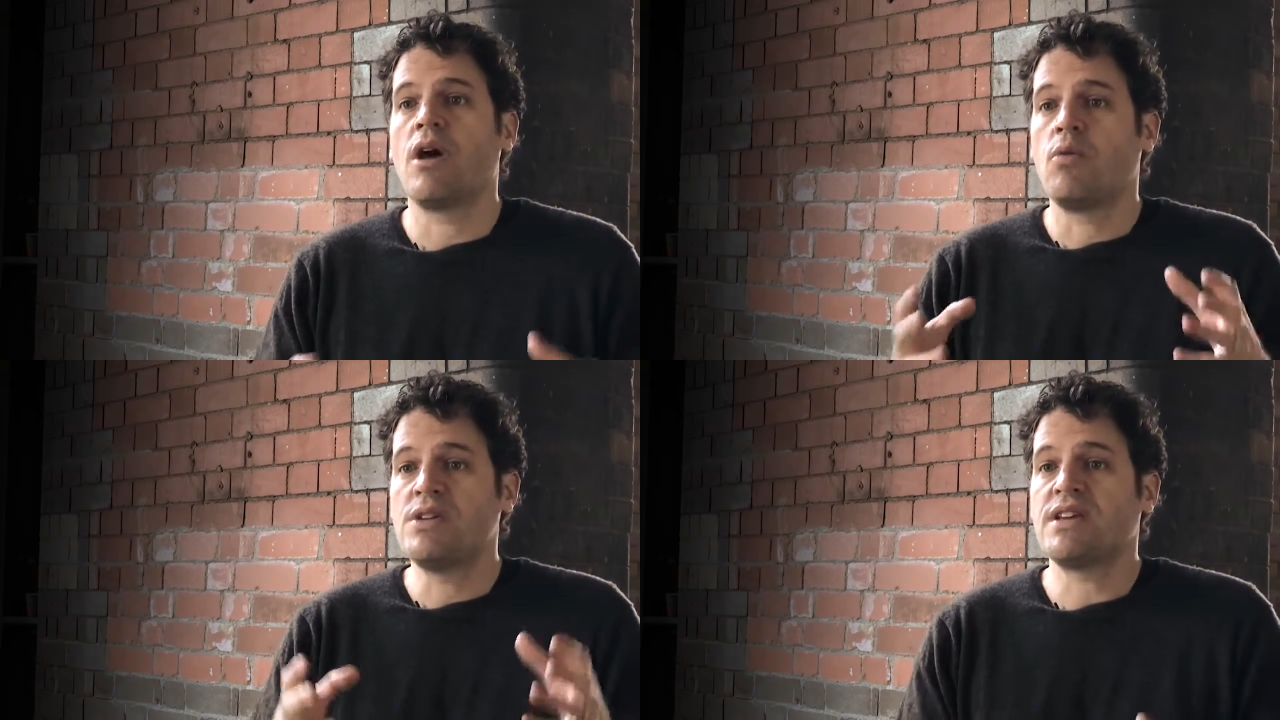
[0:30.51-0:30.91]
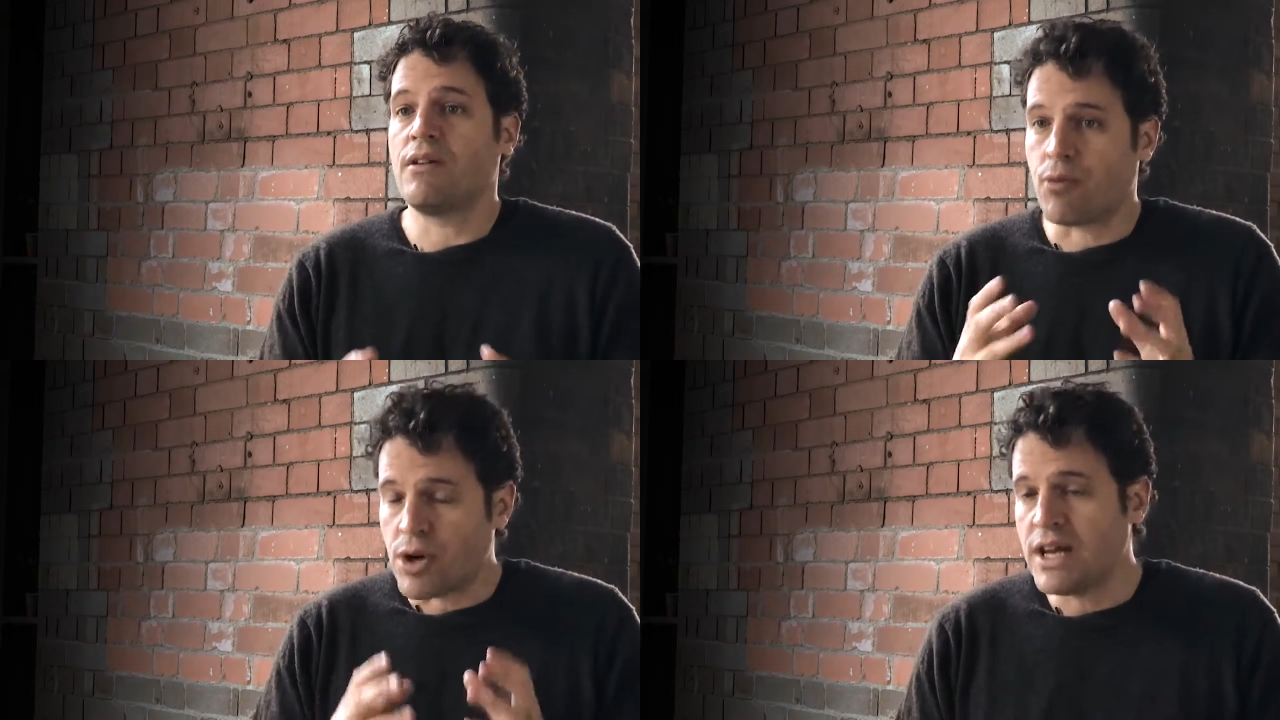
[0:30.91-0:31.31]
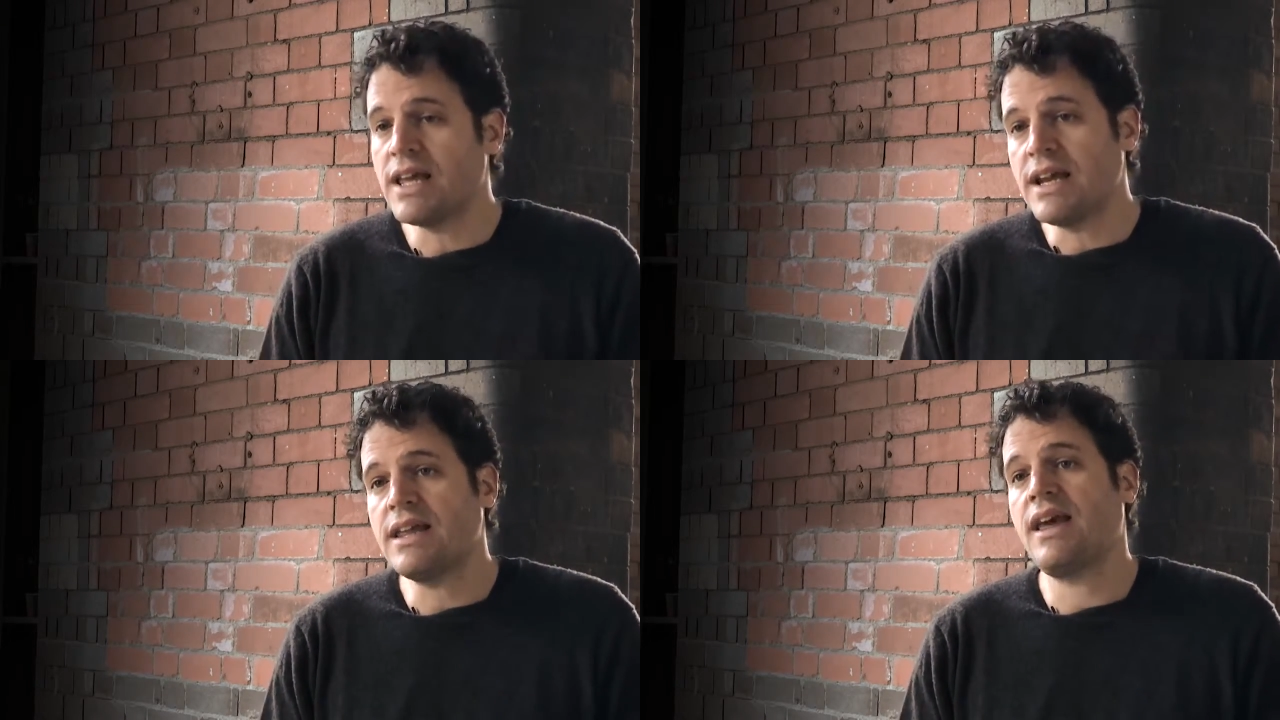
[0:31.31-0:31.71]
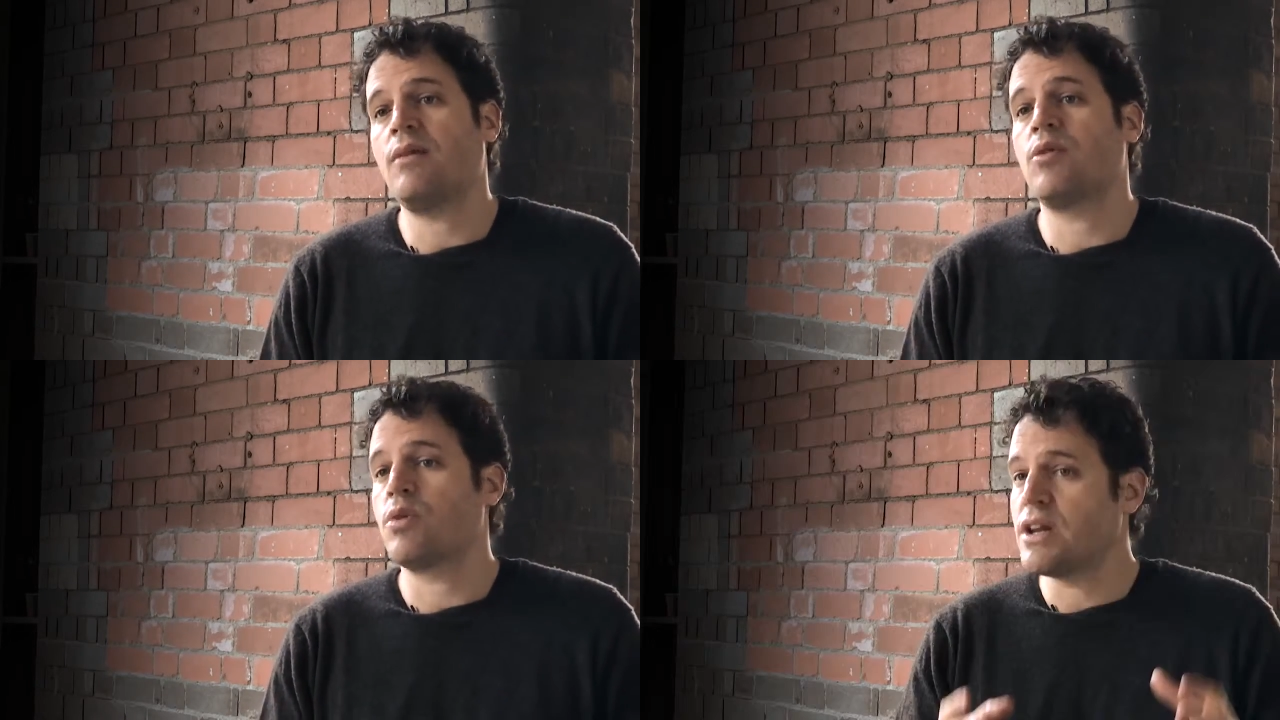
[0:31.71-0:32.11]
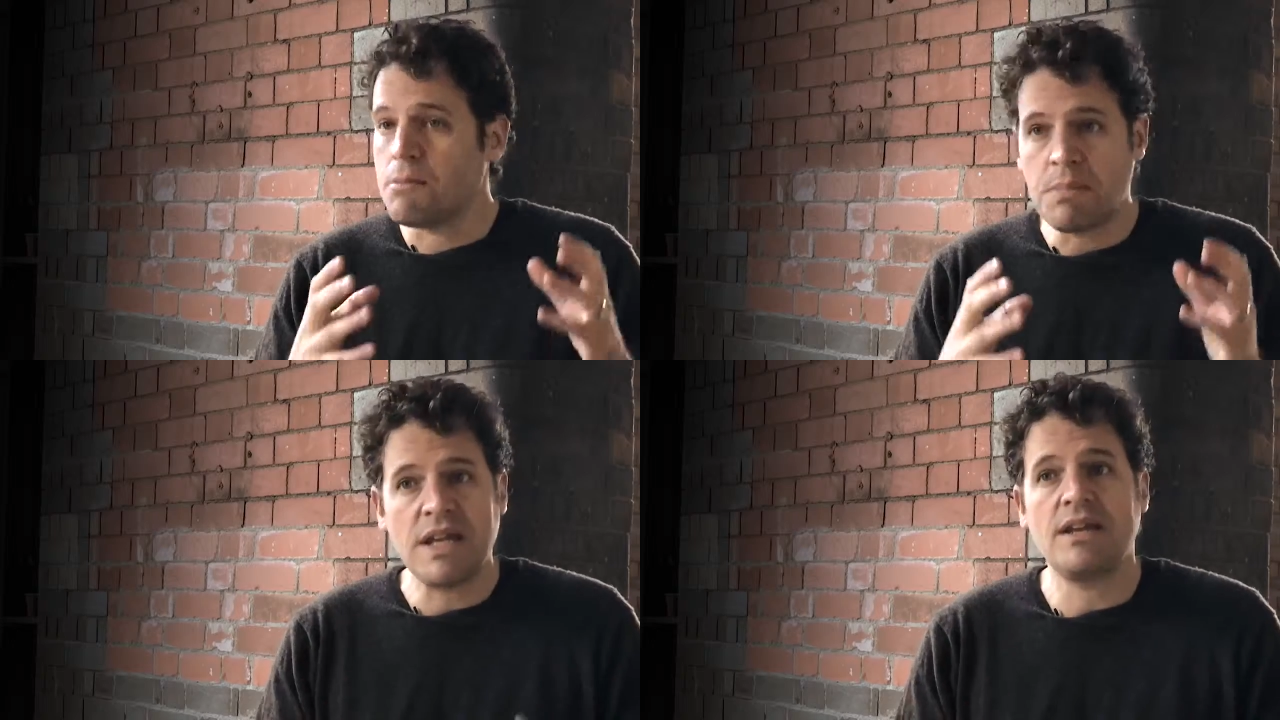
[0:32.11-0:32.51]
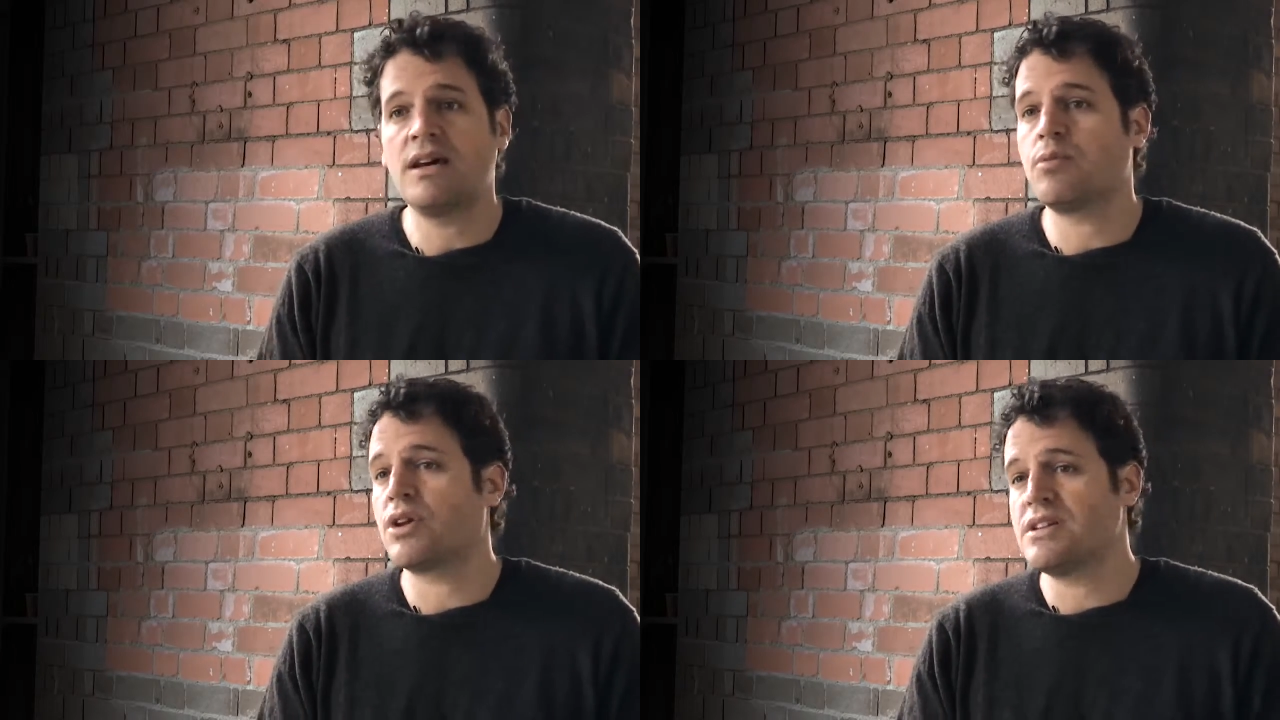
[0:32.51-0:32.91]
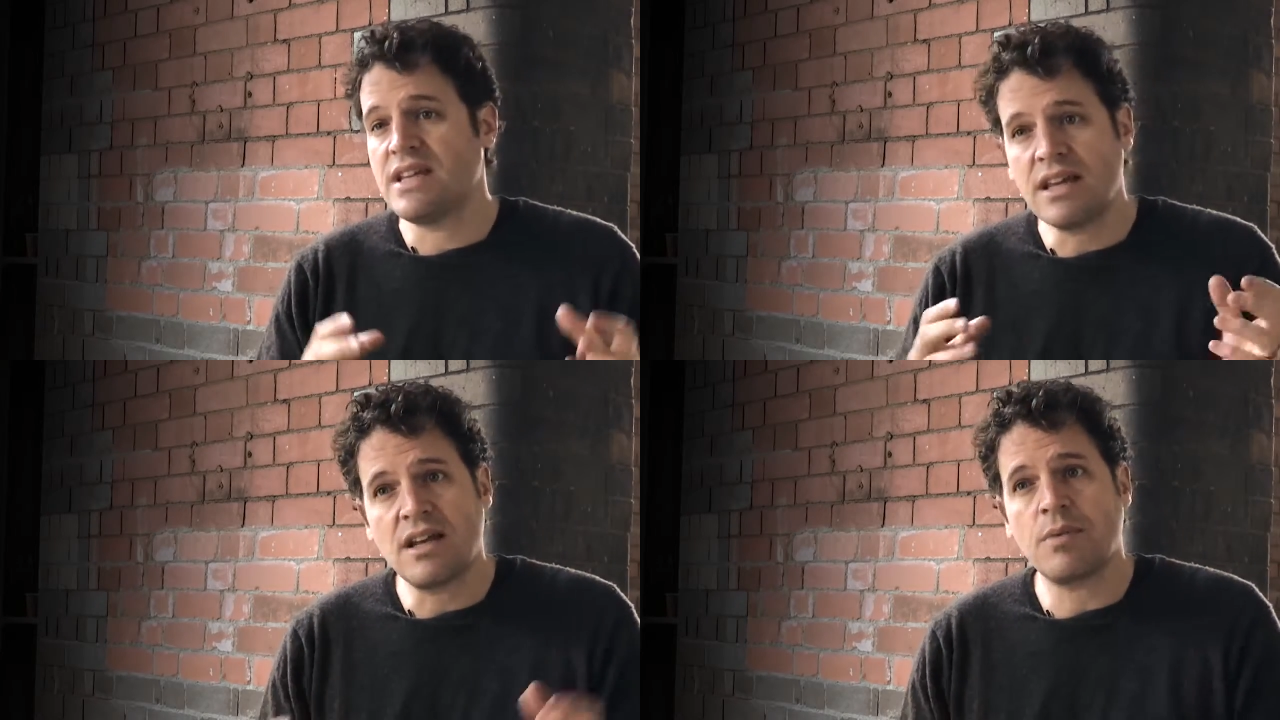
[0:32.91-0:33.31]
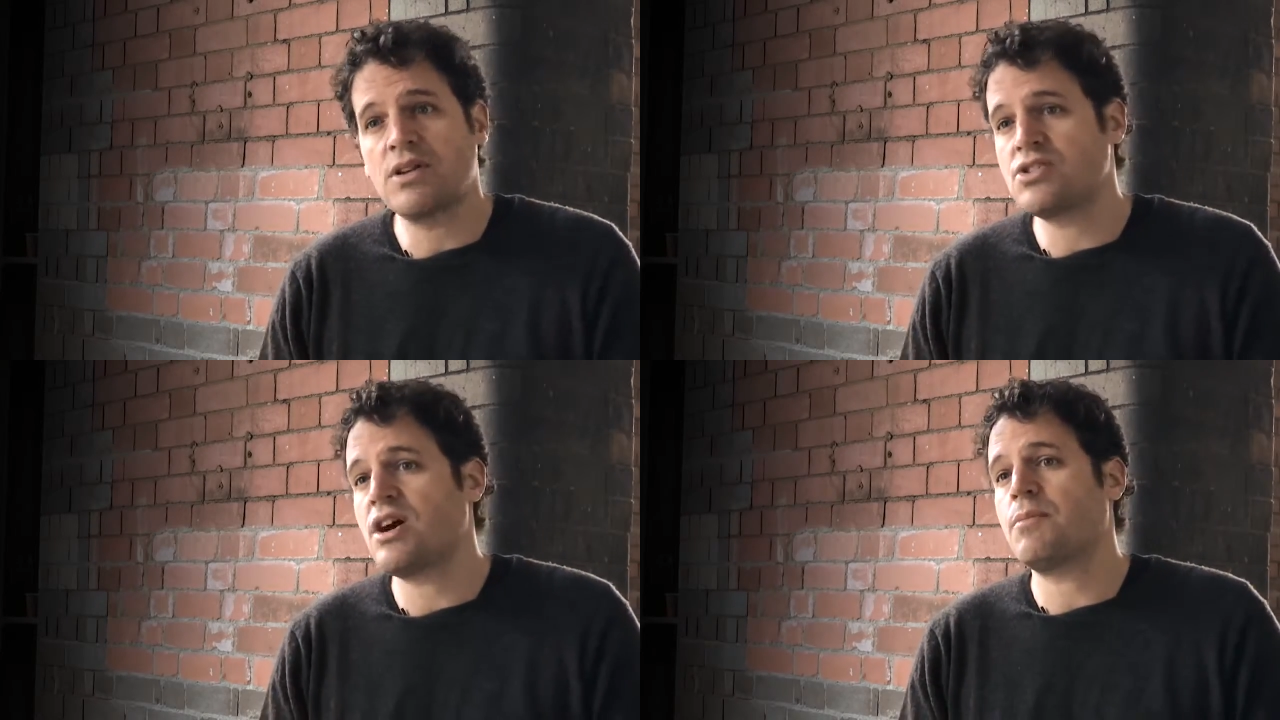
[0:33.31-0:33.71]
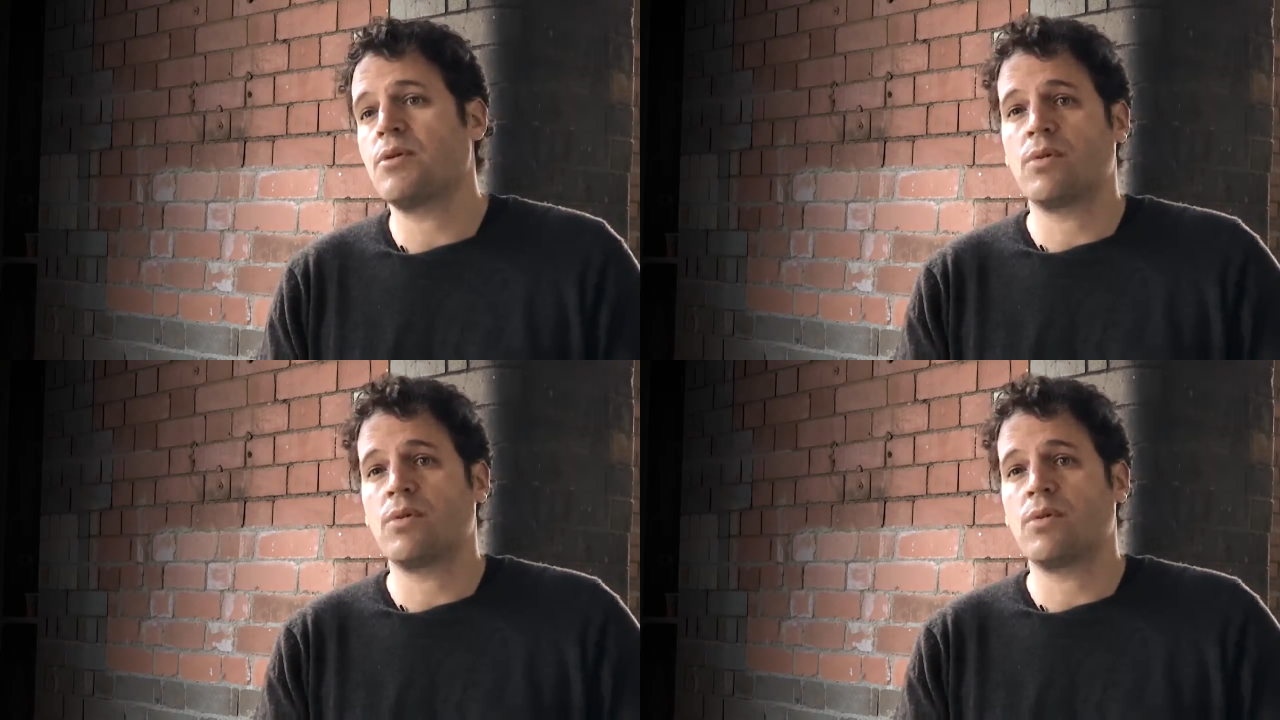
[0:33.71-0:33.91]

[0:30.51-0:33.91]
We said, if we're gonna get a camera, we're gonna beat it up, we're gonna take it up on a chopper,